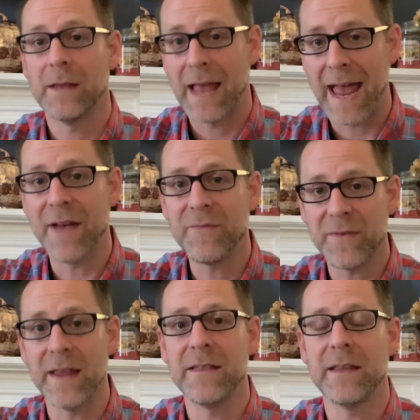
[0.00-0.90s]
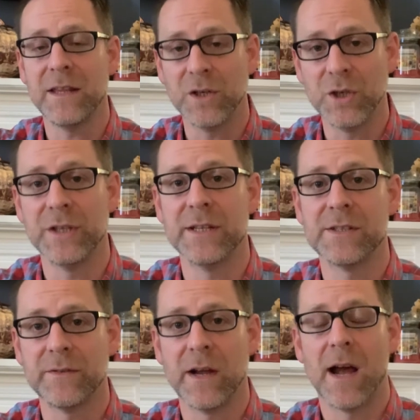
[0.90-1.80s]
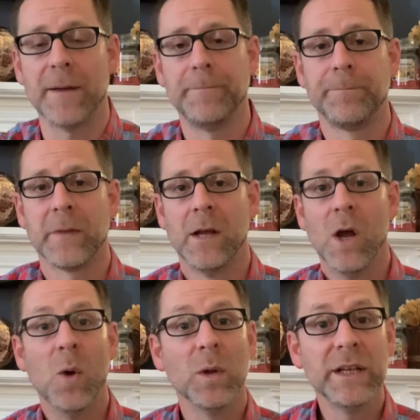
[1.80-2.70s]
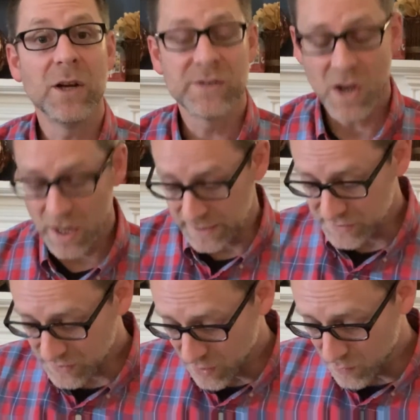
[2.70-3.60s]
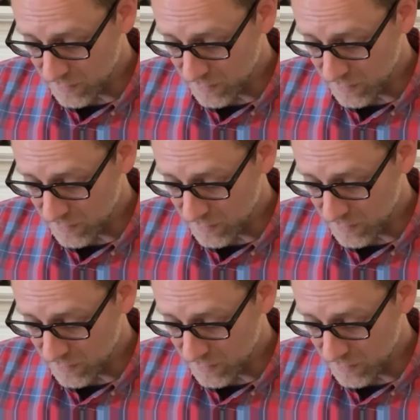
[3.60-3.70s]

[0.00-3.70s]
Have faith in the goodness of God. Well, he goes on, and so